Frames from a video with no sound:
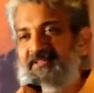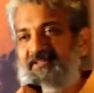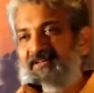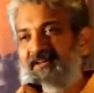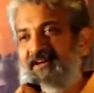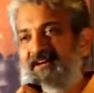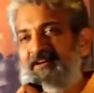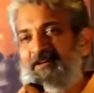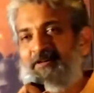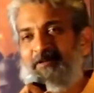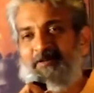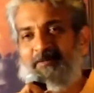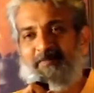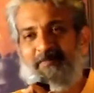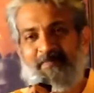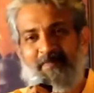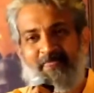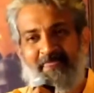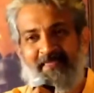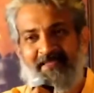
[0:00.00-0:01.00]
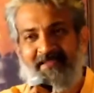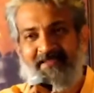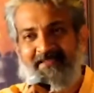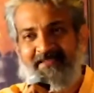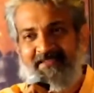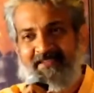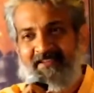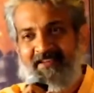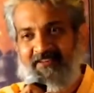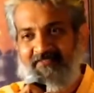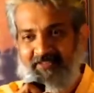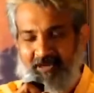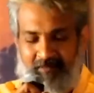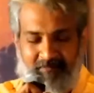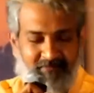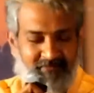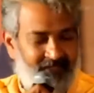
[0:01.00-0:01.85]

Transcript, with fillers: uh, from